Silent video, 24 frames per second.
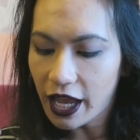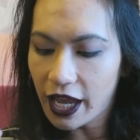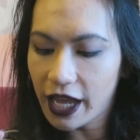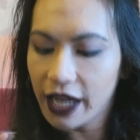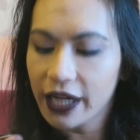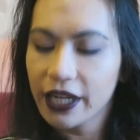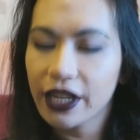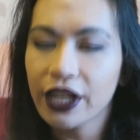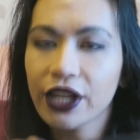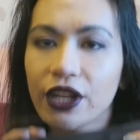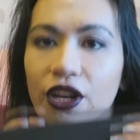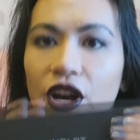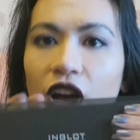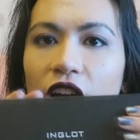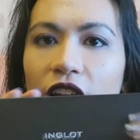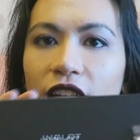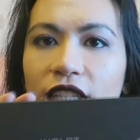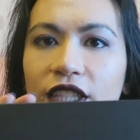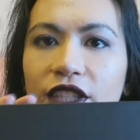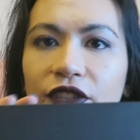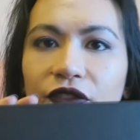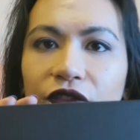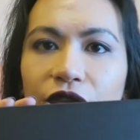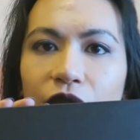And I
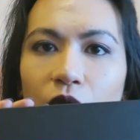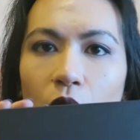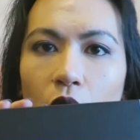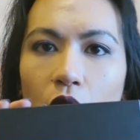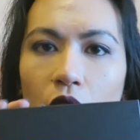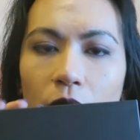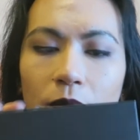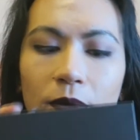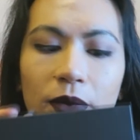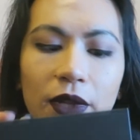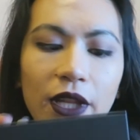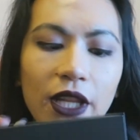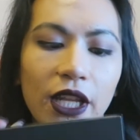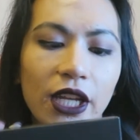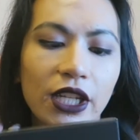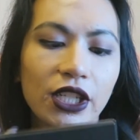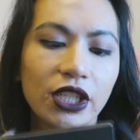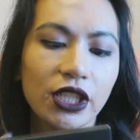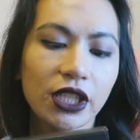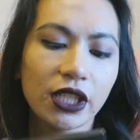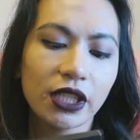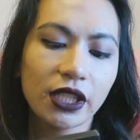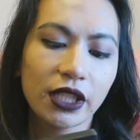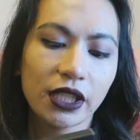got the 4
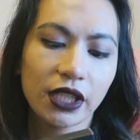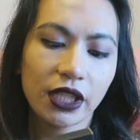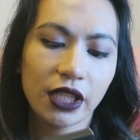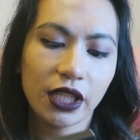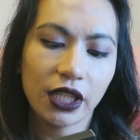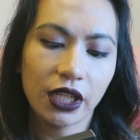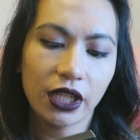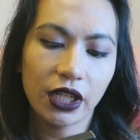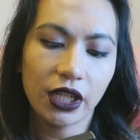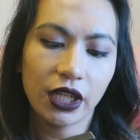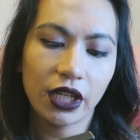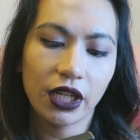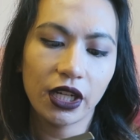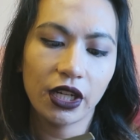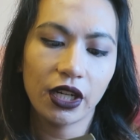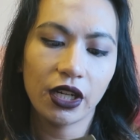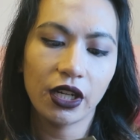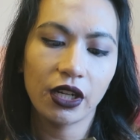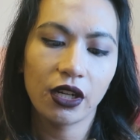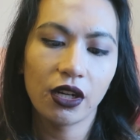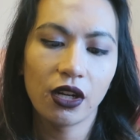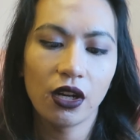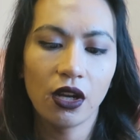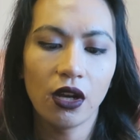blushes
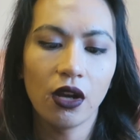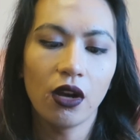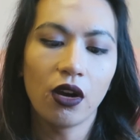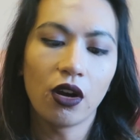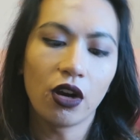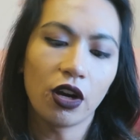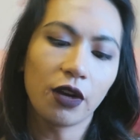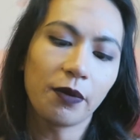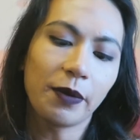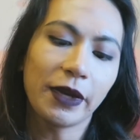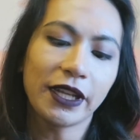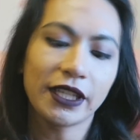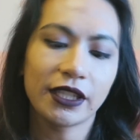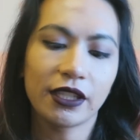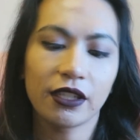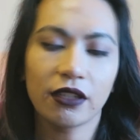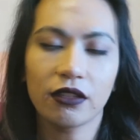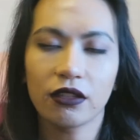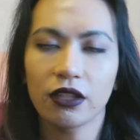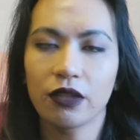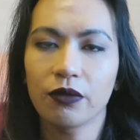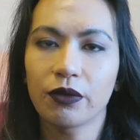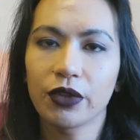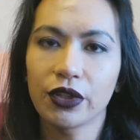here, or
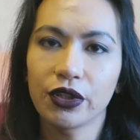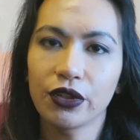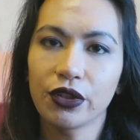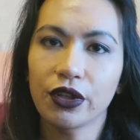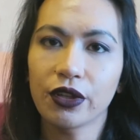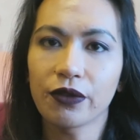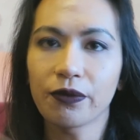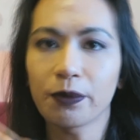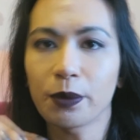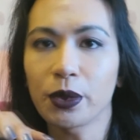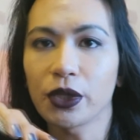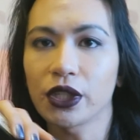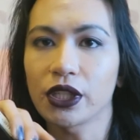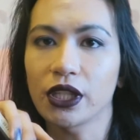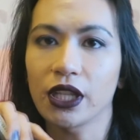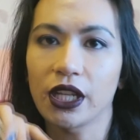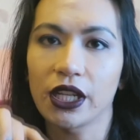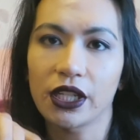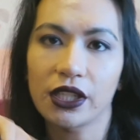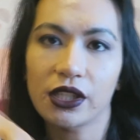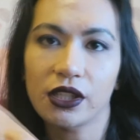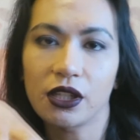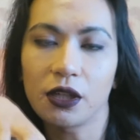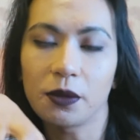basically where you can put
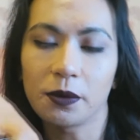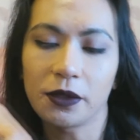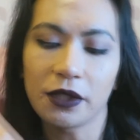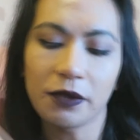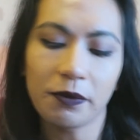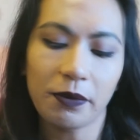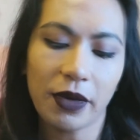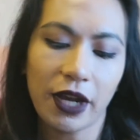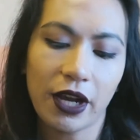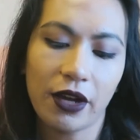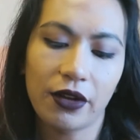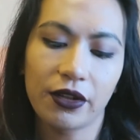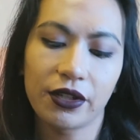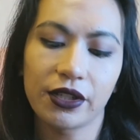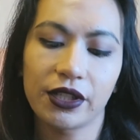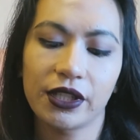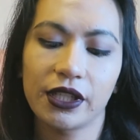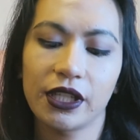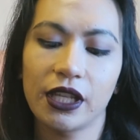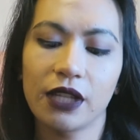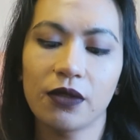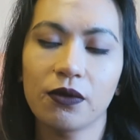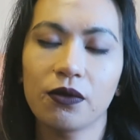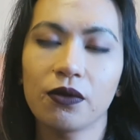like sculpting
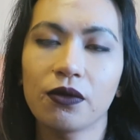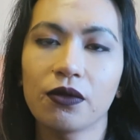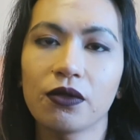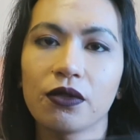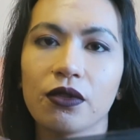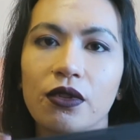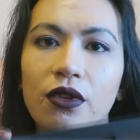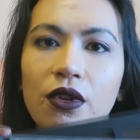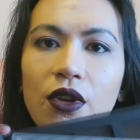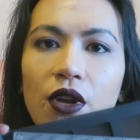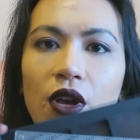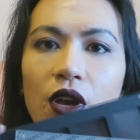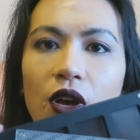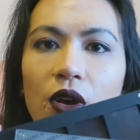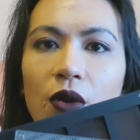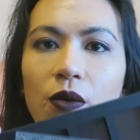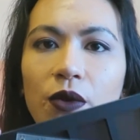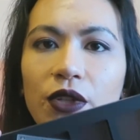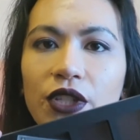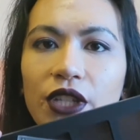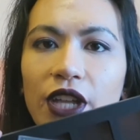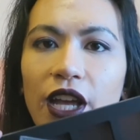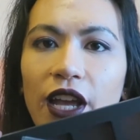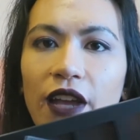powders and
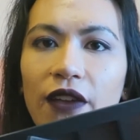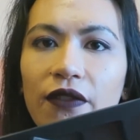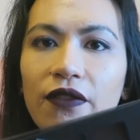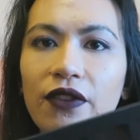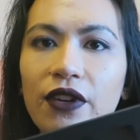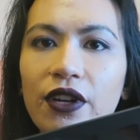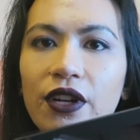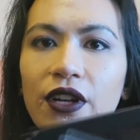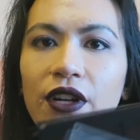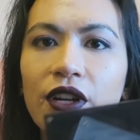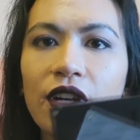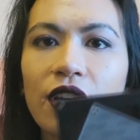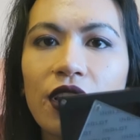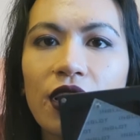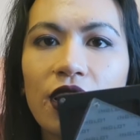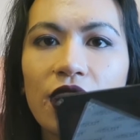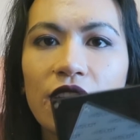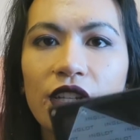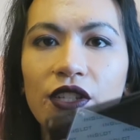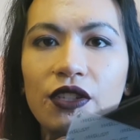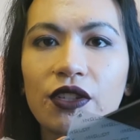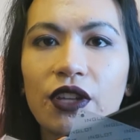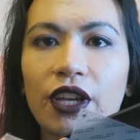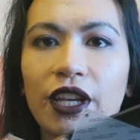whichever.
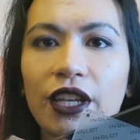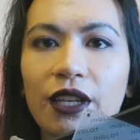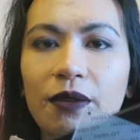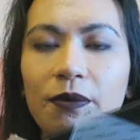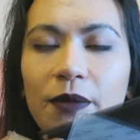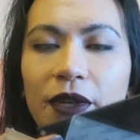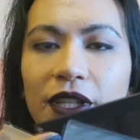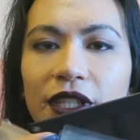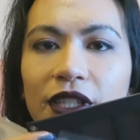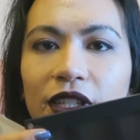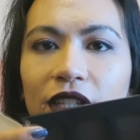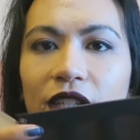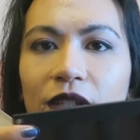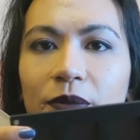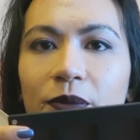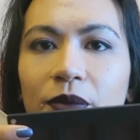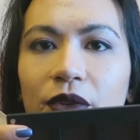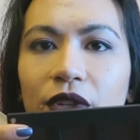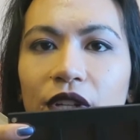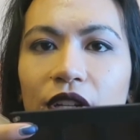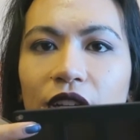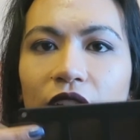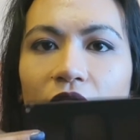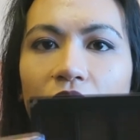So I can basically
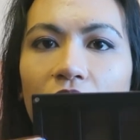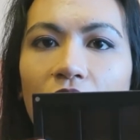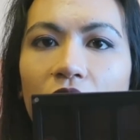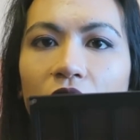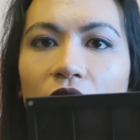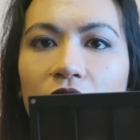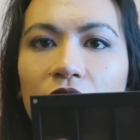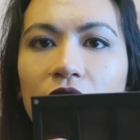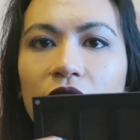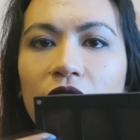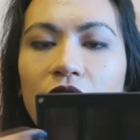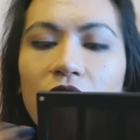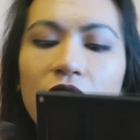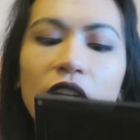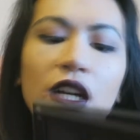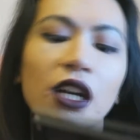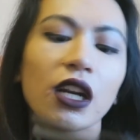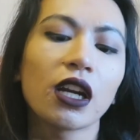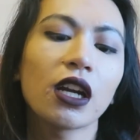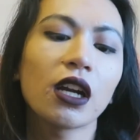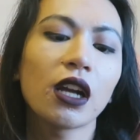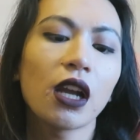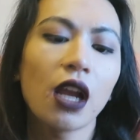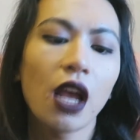put it all
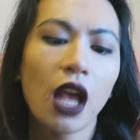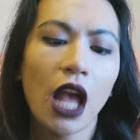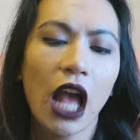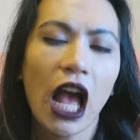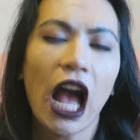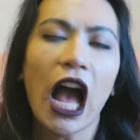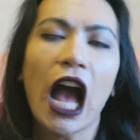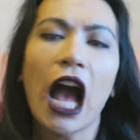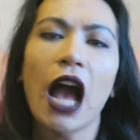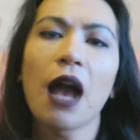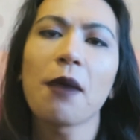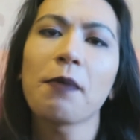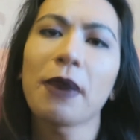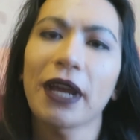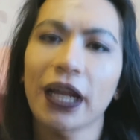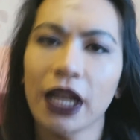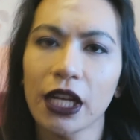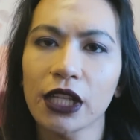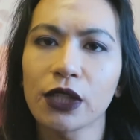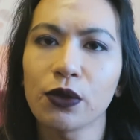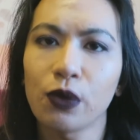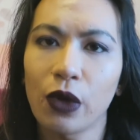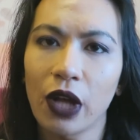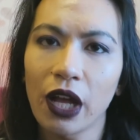here. I might
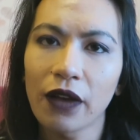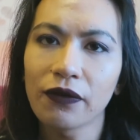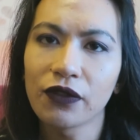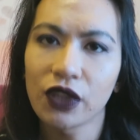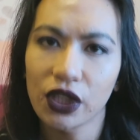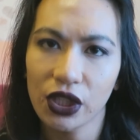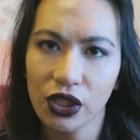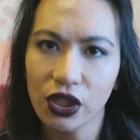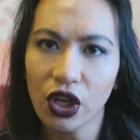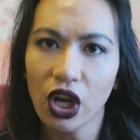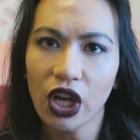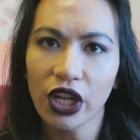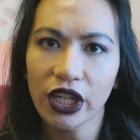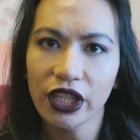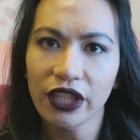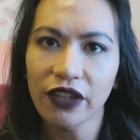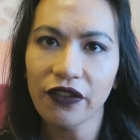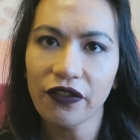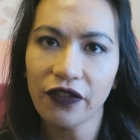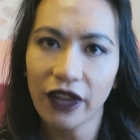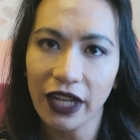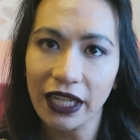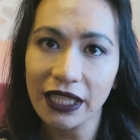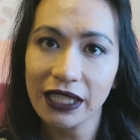as well have just gotten the
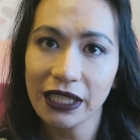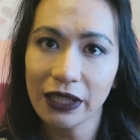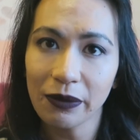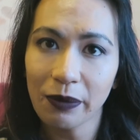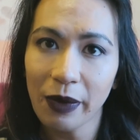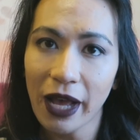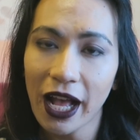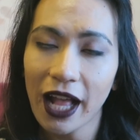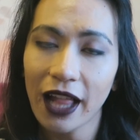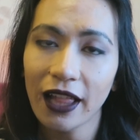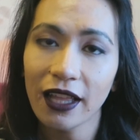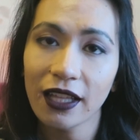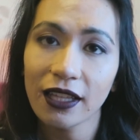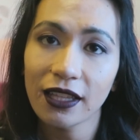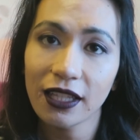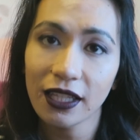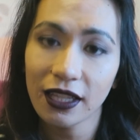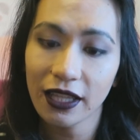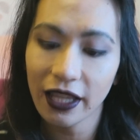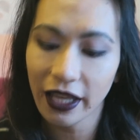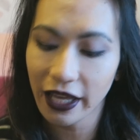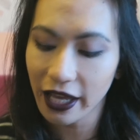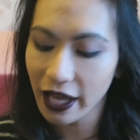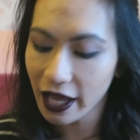Flexi palette
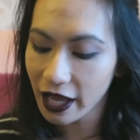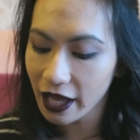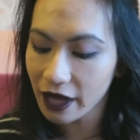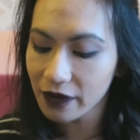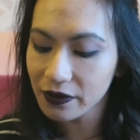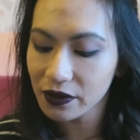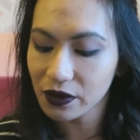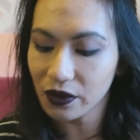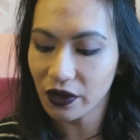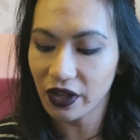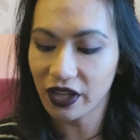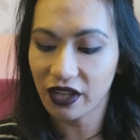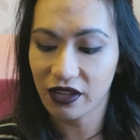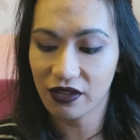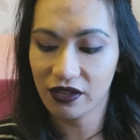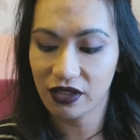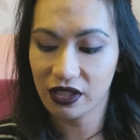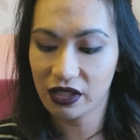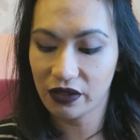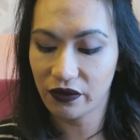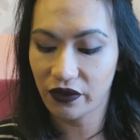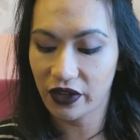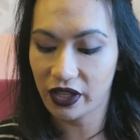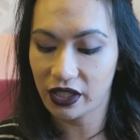that they have, so I can
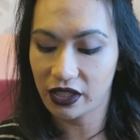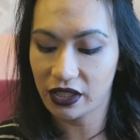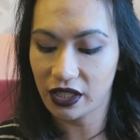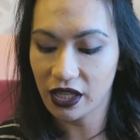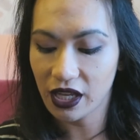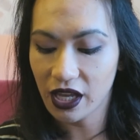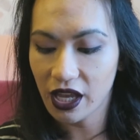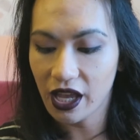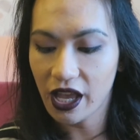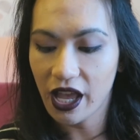just fit